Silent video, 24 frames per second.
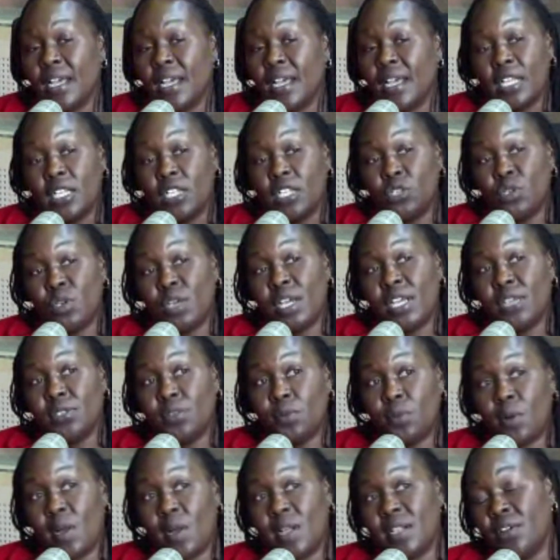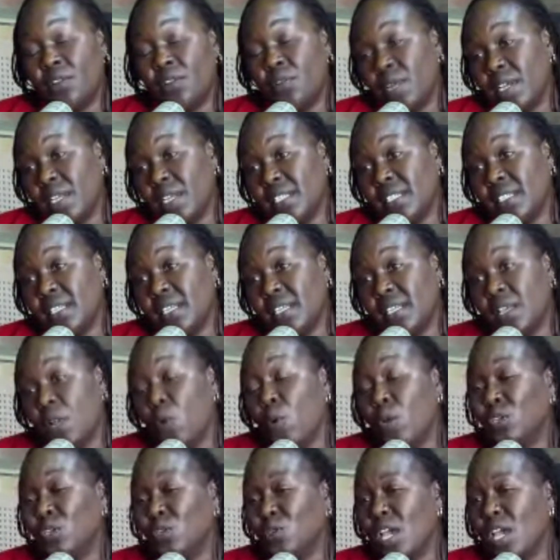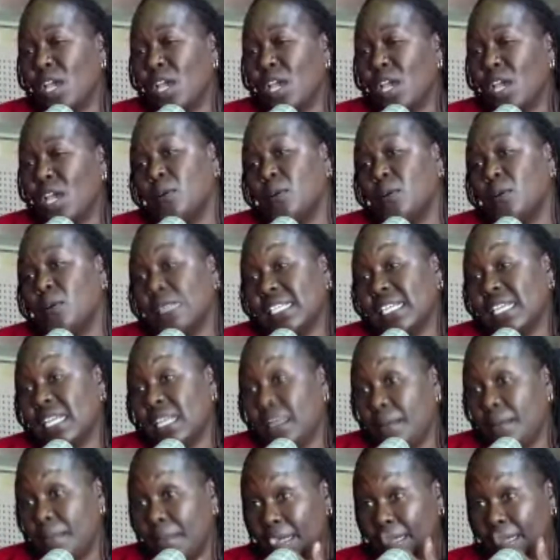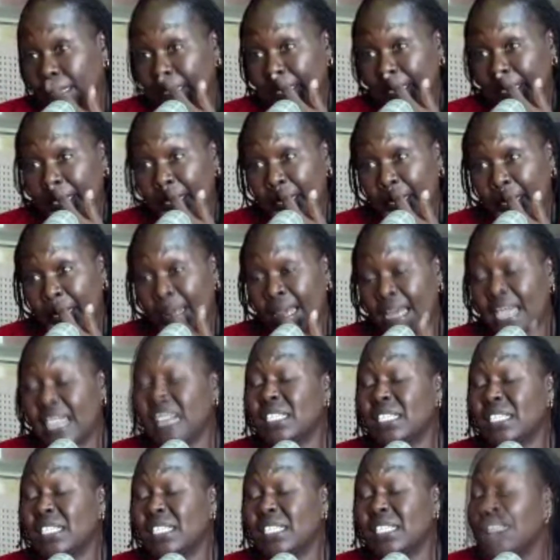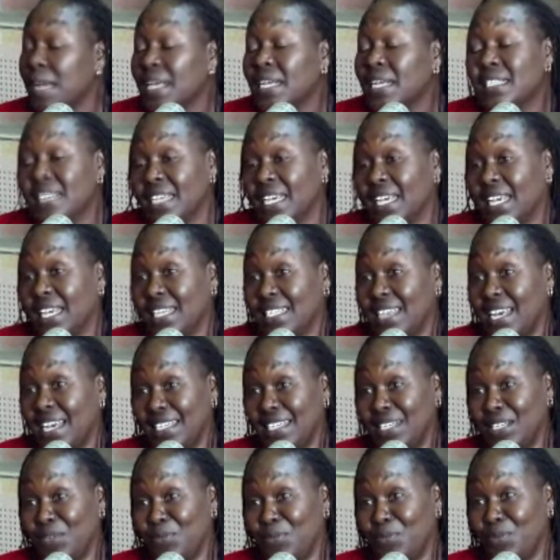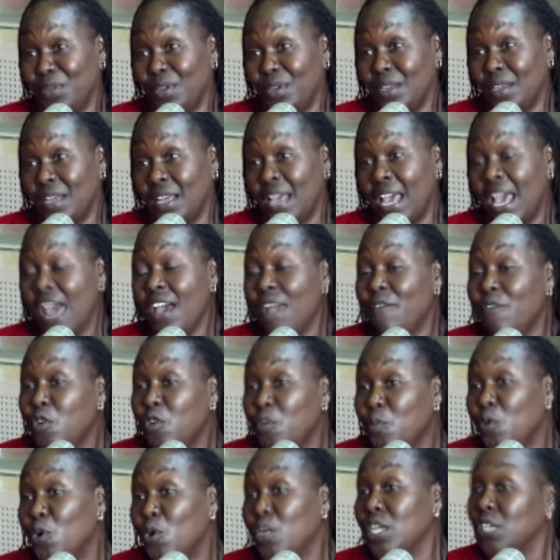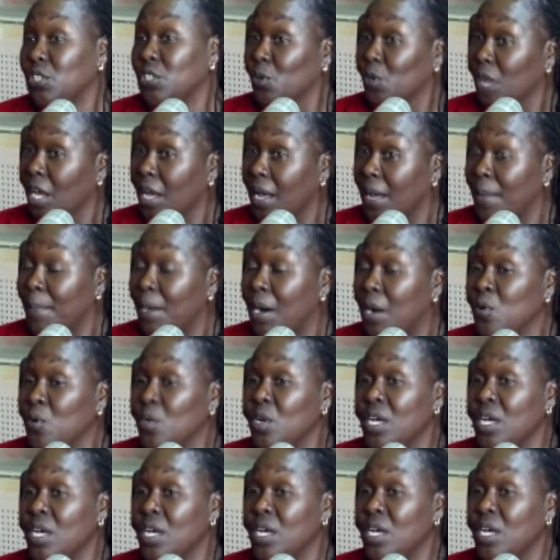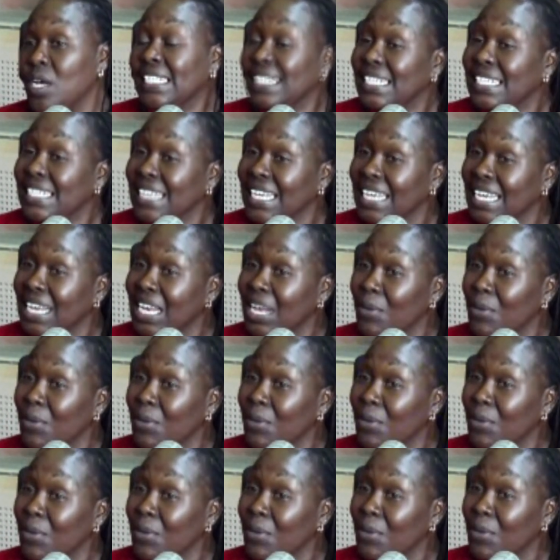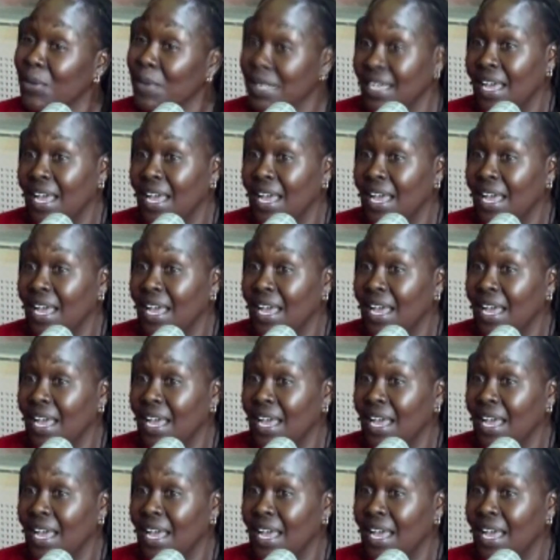in today's world grace we're talking about sustainability yes it's a big ticket item true everybody is talking about sustainability